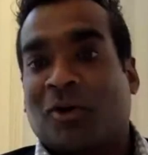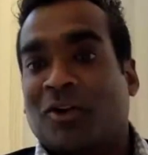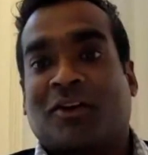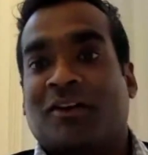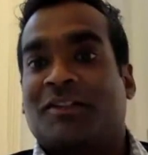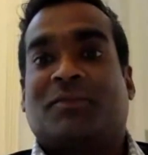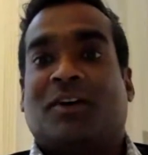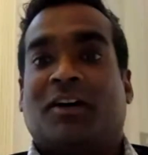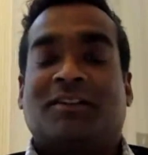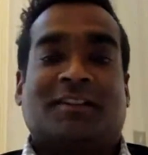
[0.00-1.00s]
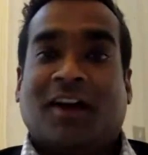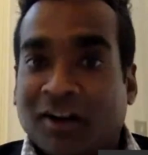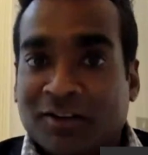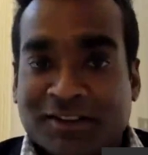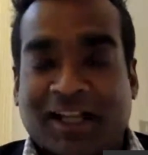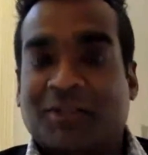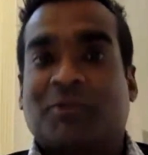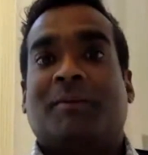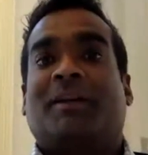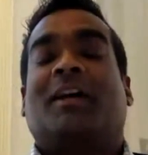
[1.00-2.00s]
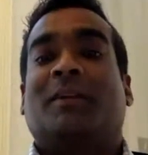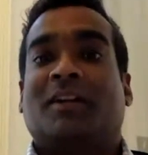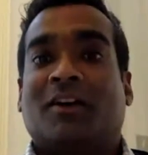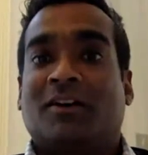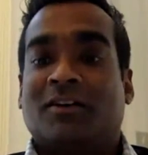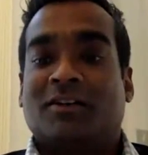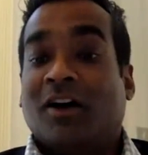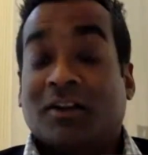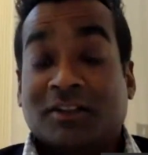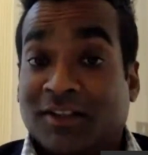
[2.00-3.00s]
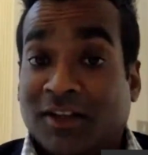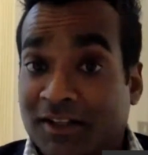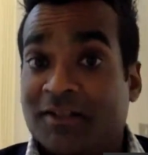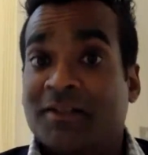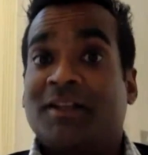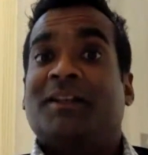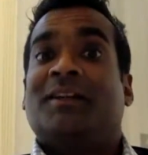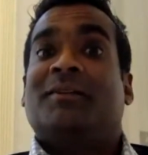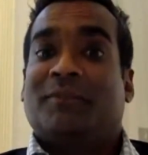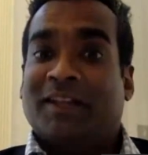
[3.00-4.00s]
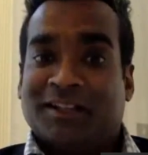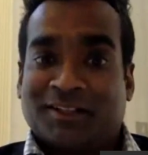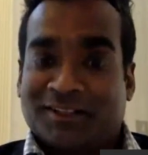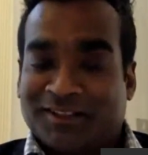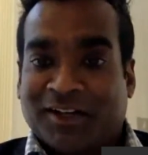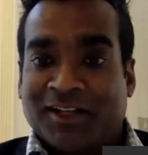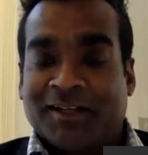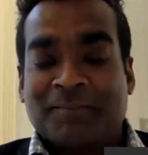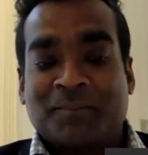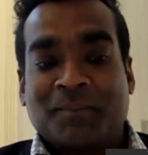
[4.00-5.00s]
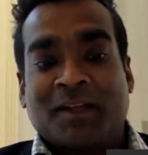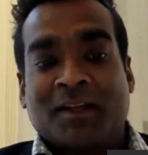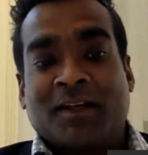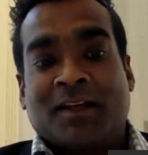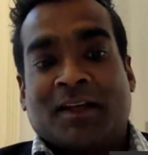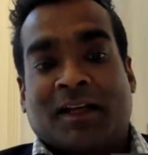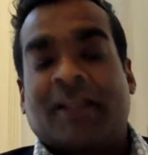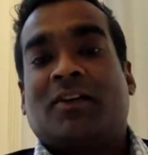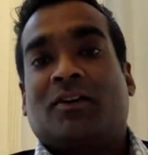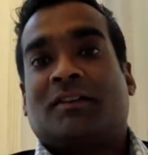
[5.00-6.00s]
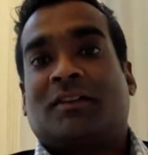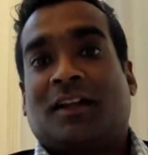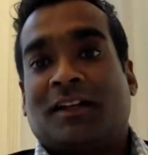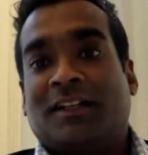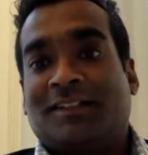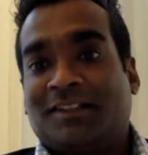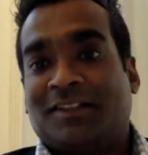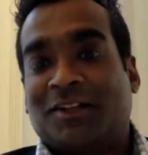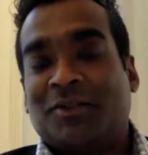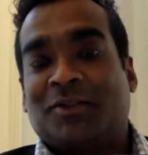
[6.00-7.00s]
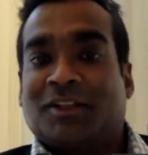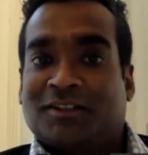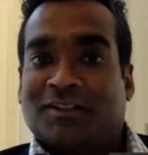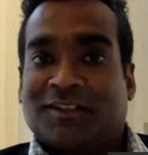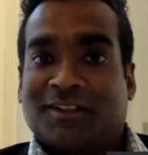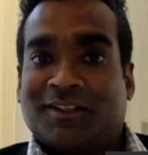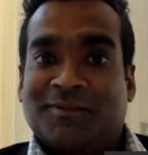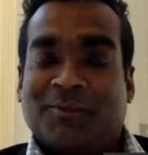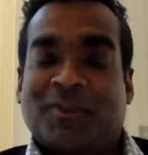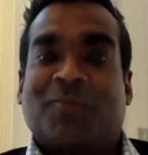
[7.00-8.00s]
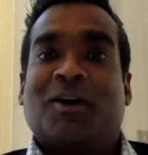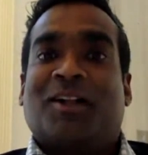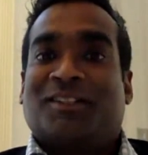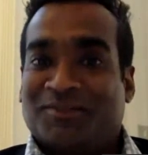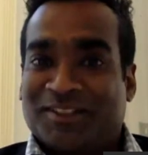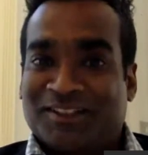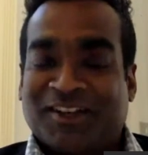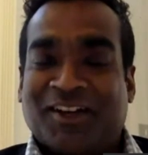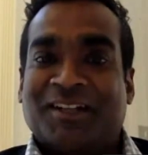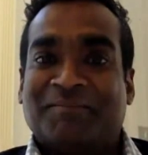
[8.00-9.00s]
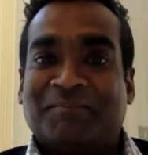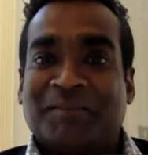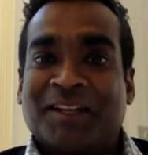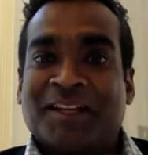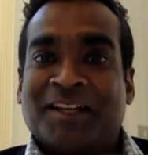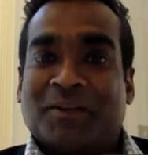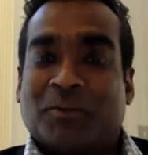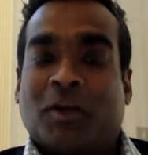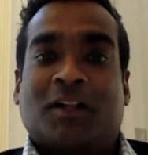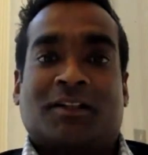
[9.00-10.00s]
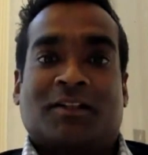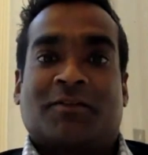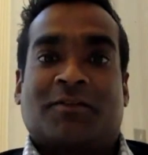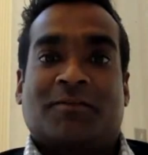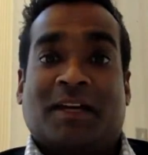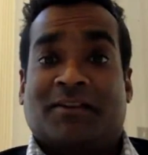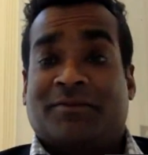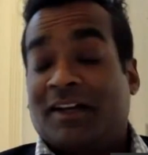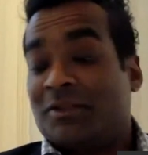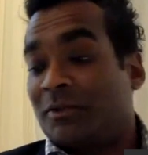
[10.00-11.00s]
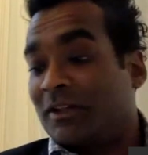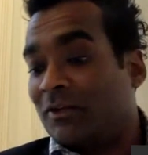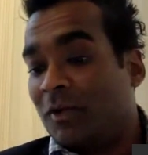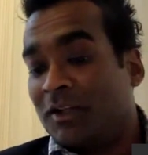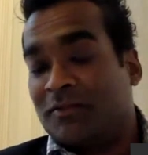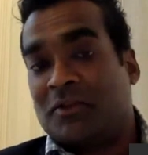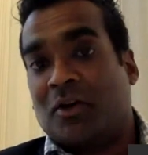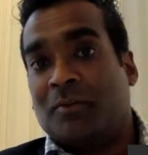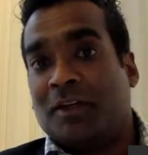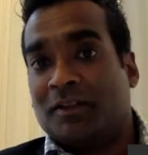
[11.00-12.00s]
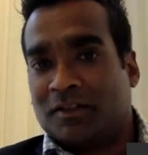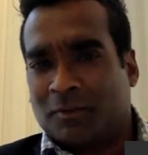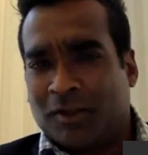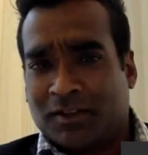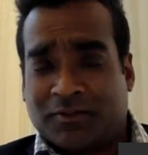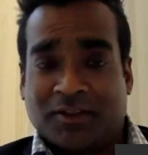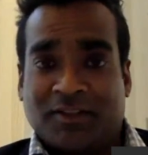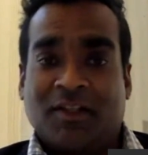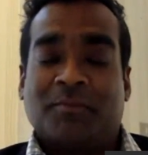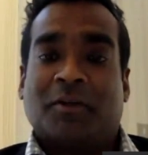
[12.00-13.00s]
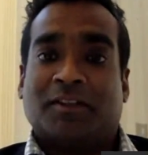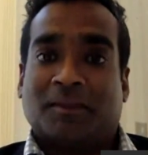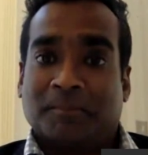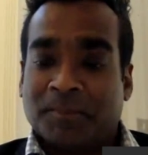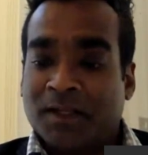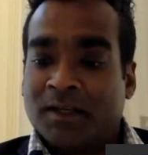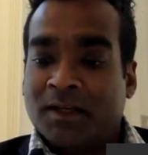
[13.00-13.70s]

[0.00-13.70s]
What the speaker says: the Royal College of Art and asked, how do I become a car designer, vehicle designer? And I got slightly disillusioned with the world of design, the world of manufacturing, the world of commerce, the world of consumerism.